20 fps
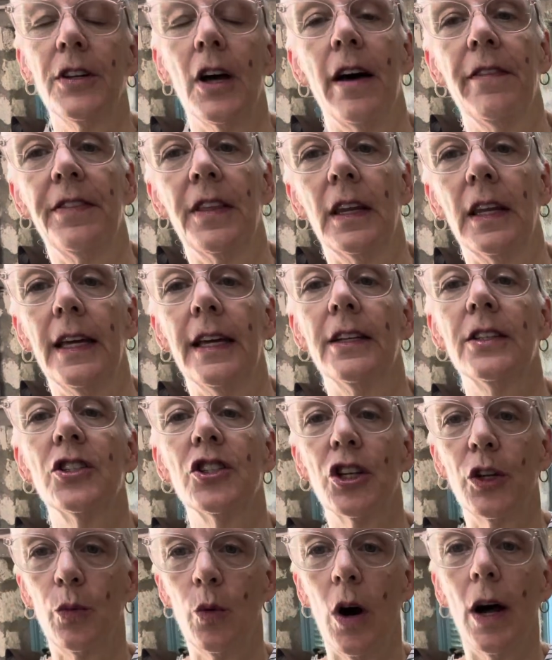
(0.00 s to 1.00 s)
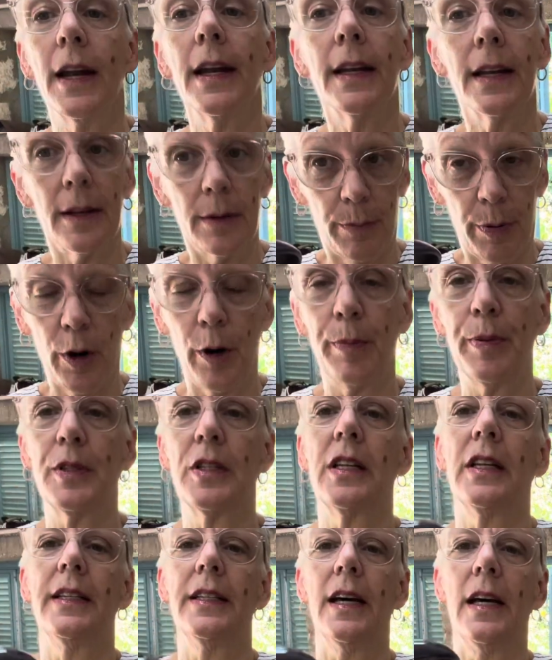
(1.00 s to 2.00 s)
off the lid. She wanted it
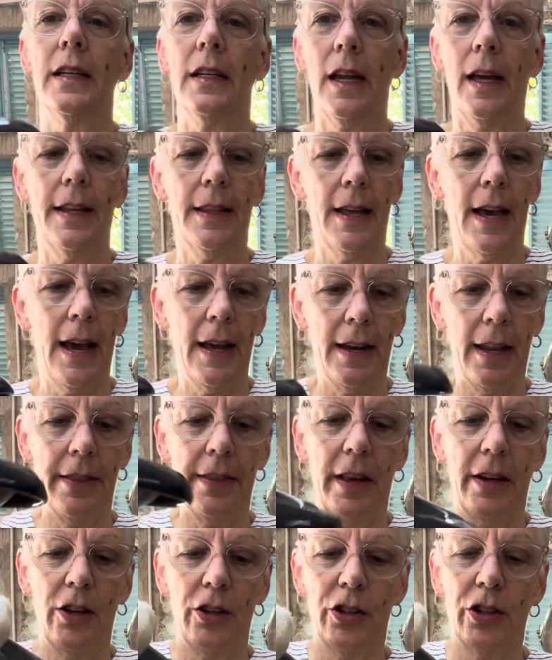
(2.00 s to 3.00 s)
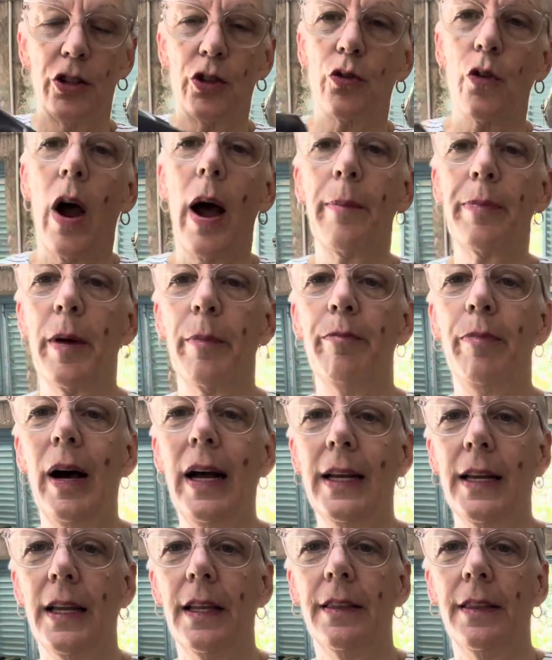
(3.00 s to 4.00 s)
purposely done like that. And then you just drop the
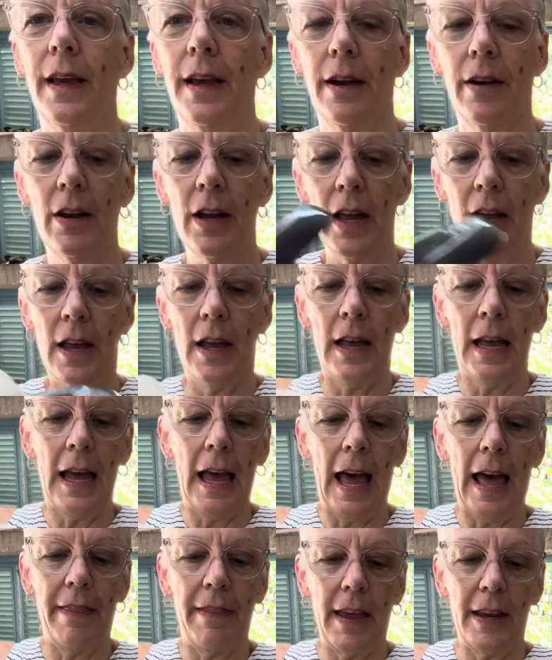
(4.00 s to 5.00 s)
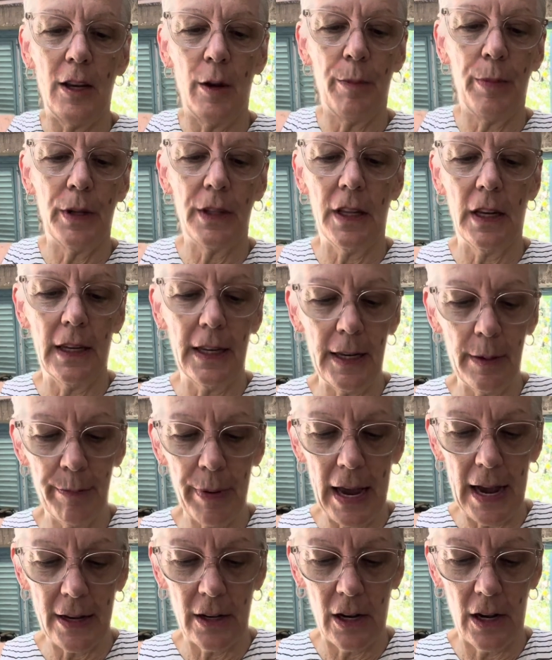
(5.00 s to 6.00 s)
butt in there and then you put the lid
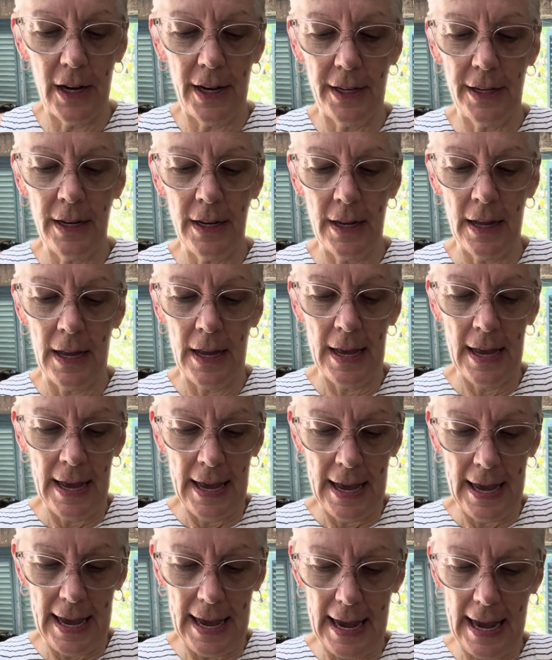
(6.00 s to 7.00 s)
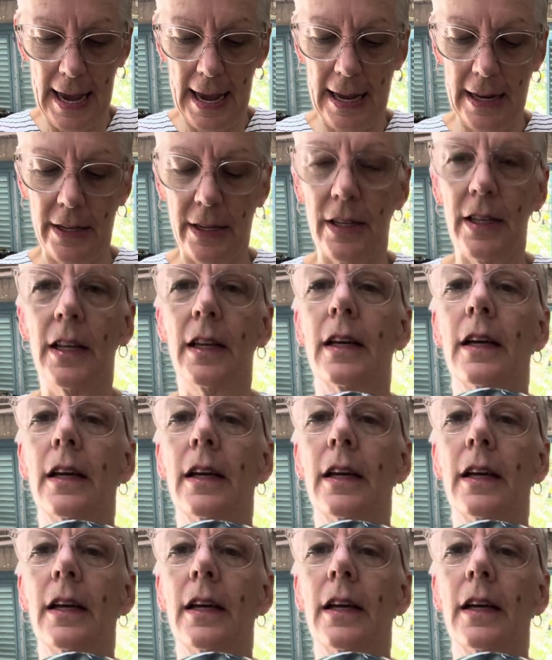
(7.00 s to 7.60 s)
back on and